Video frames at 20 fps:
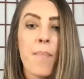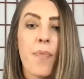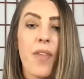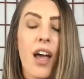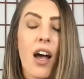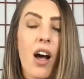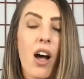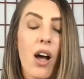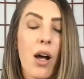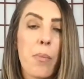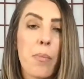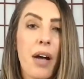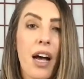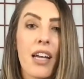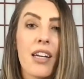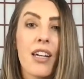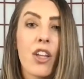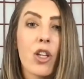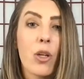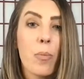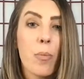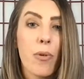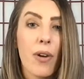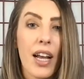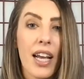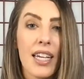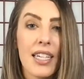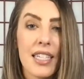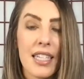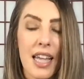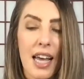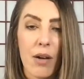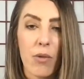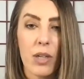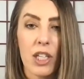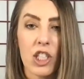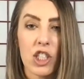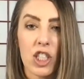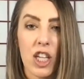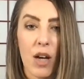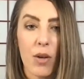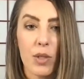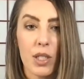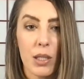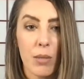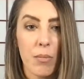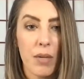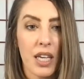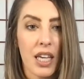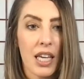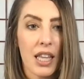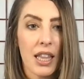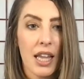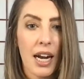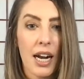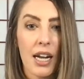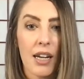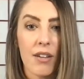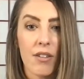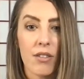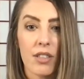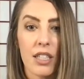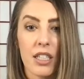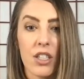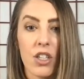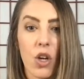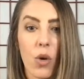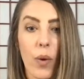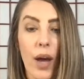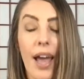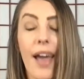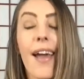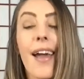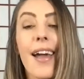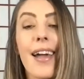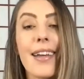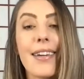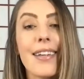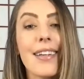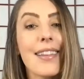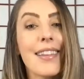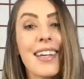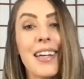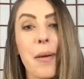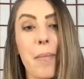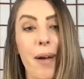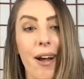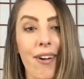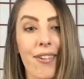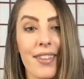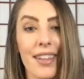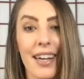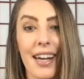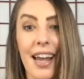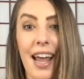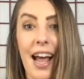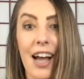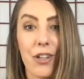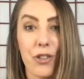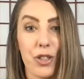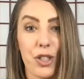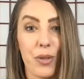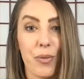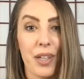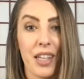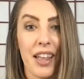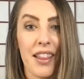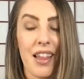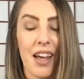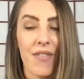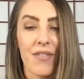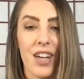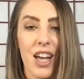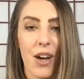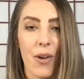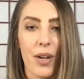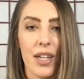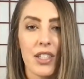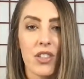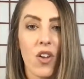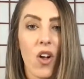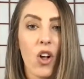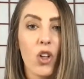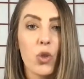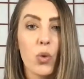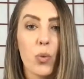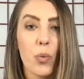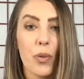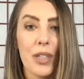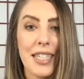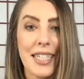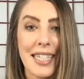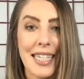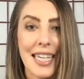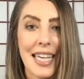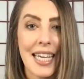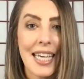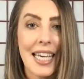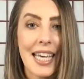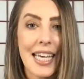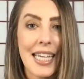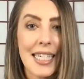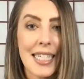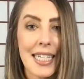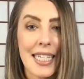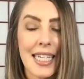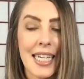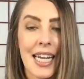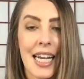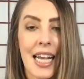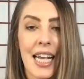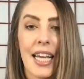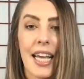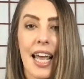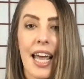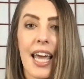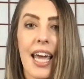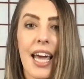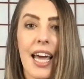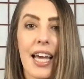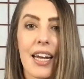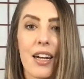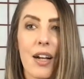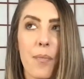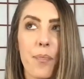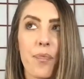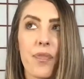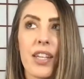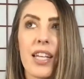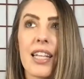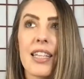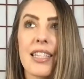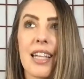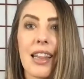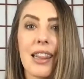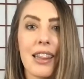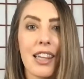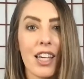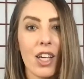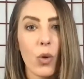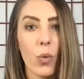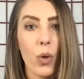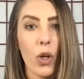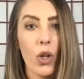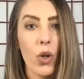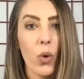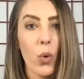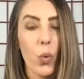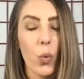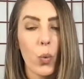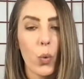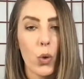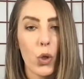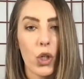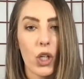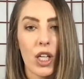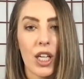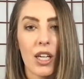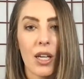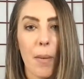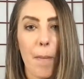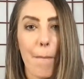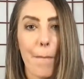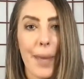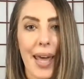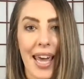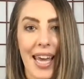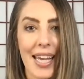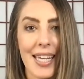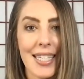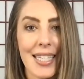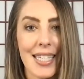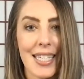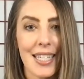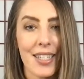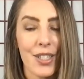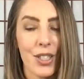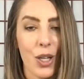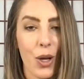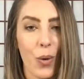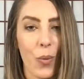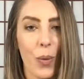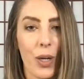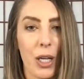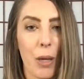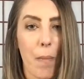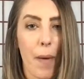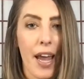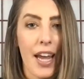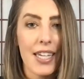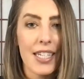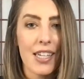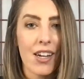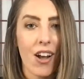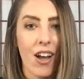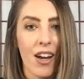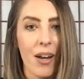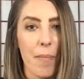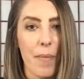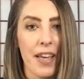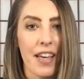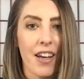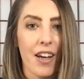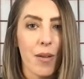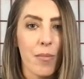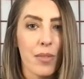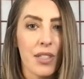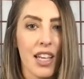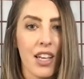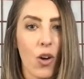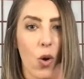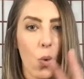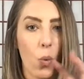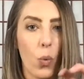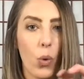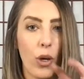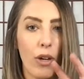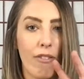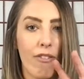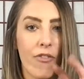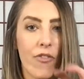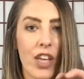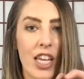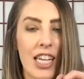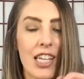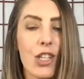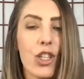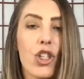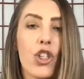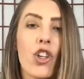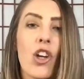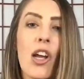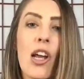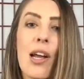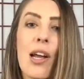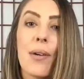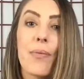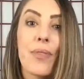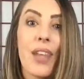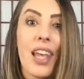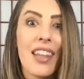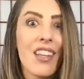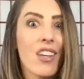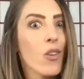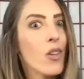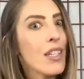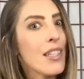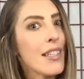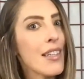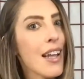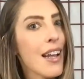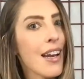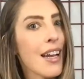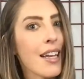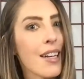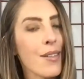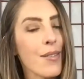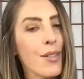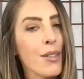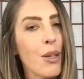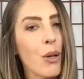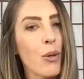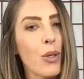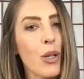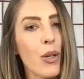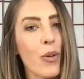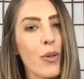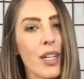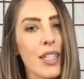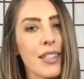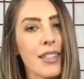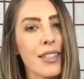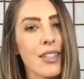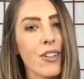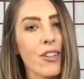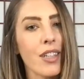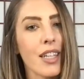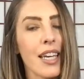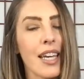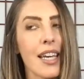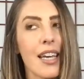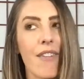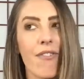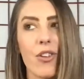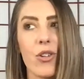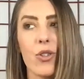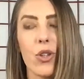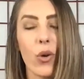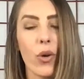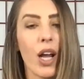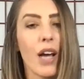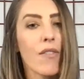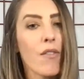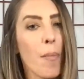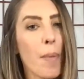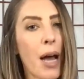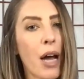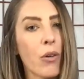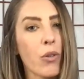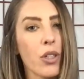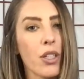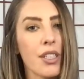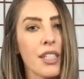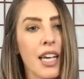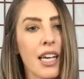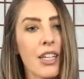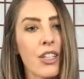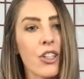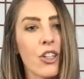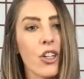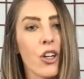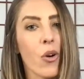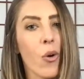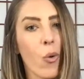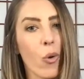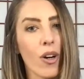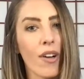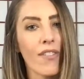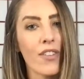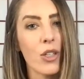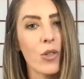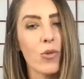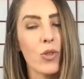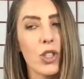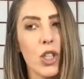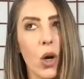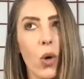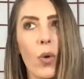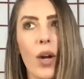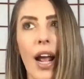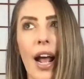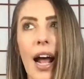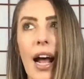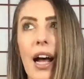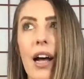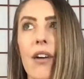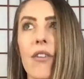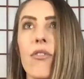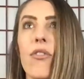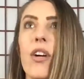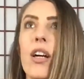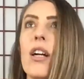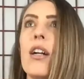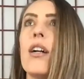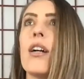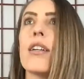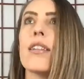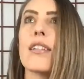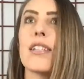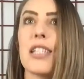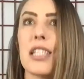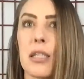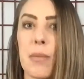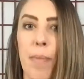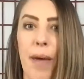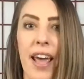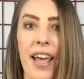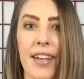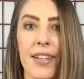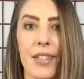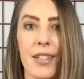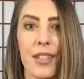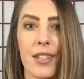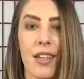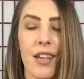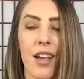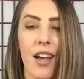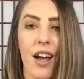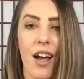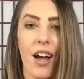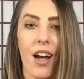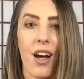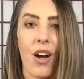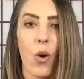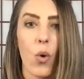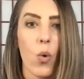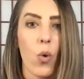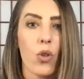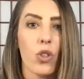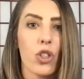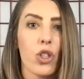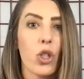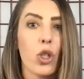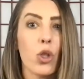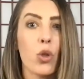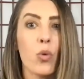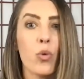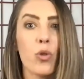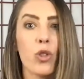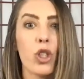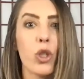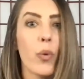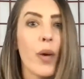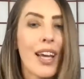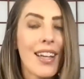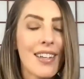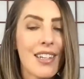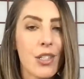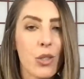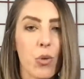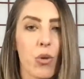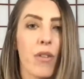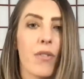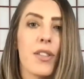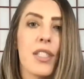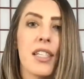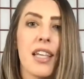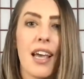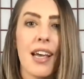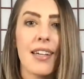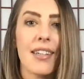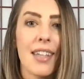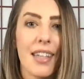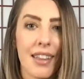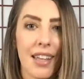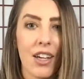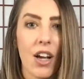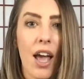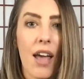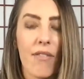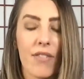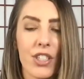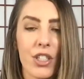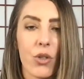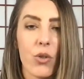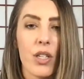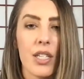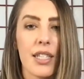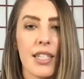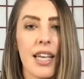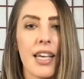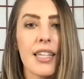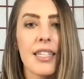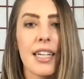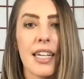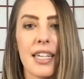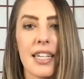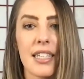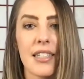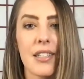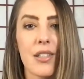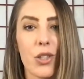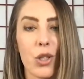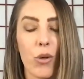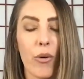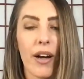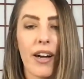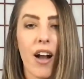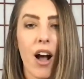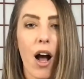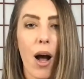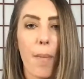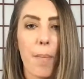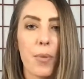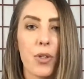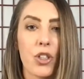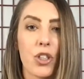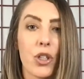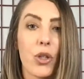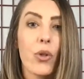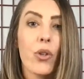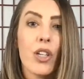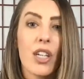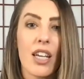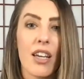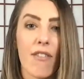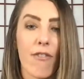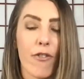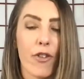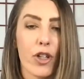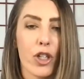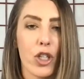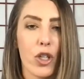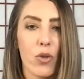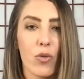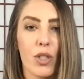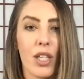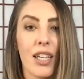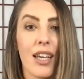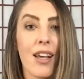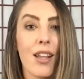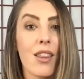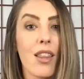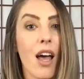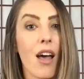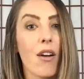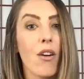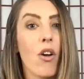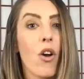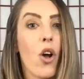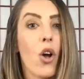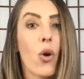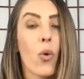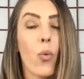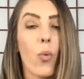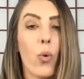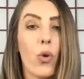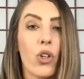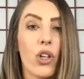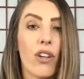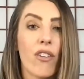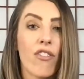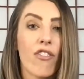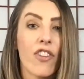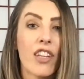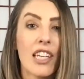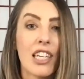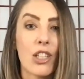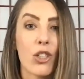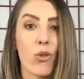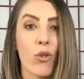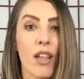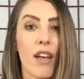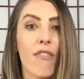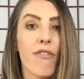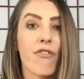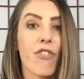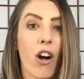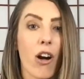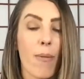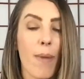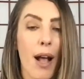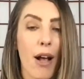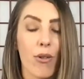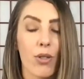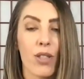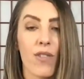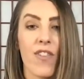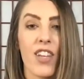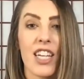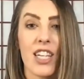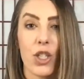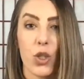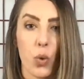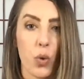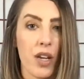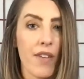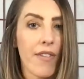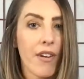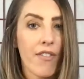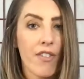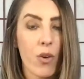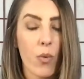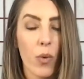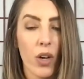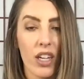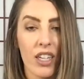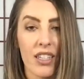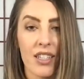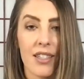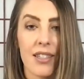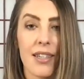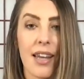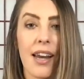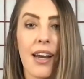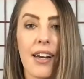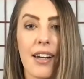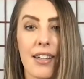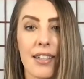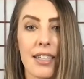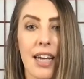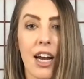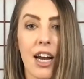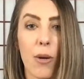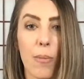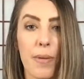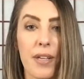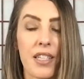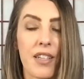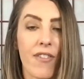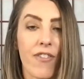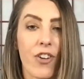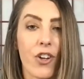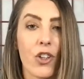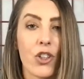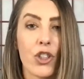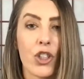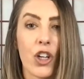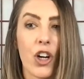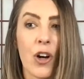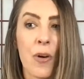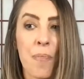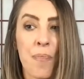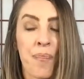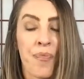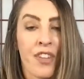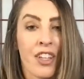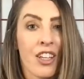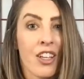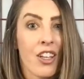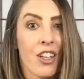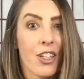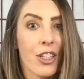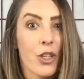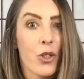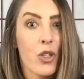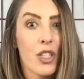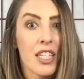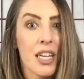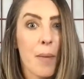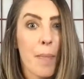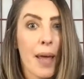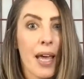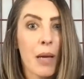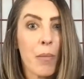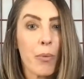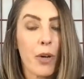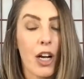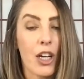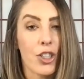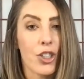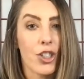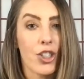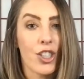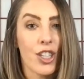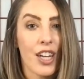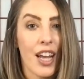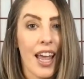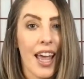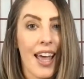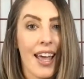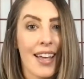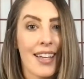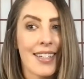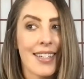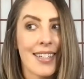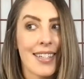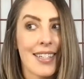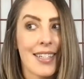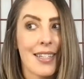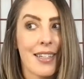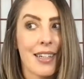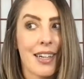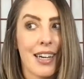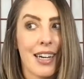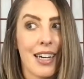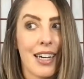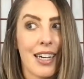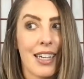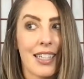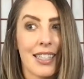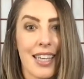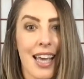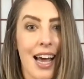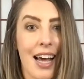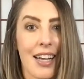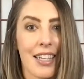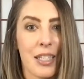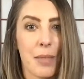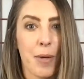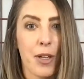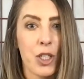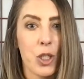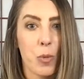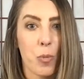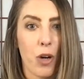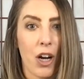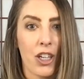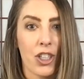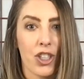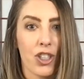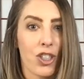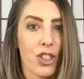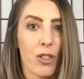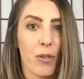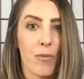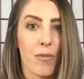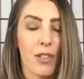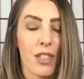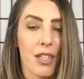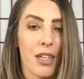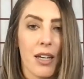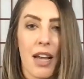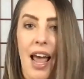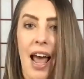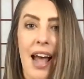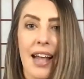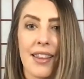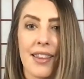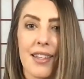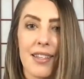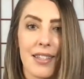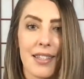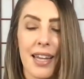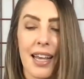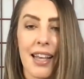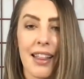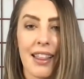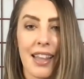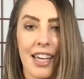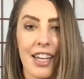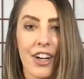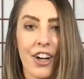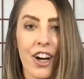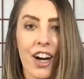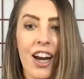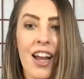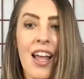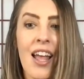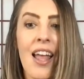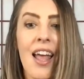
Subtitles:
Another brand that reached out to me that I didn't know anything about that I actually really love now, it's called Retique, and it's a liquid wood paint. So when you paint it on, it becomes like a wood finish, and then you can stain it. So you don't necessarily, if you don't have a power sander, or if you don't have the space to do any sort of sanding, like heavy duty sanding, this is a great opportunity for you to get that wood finish or that farmhouse finish, or even if you wanted to stain an entire piece of furniture, you just need a paintbrush and a sponge brush to add the stain later.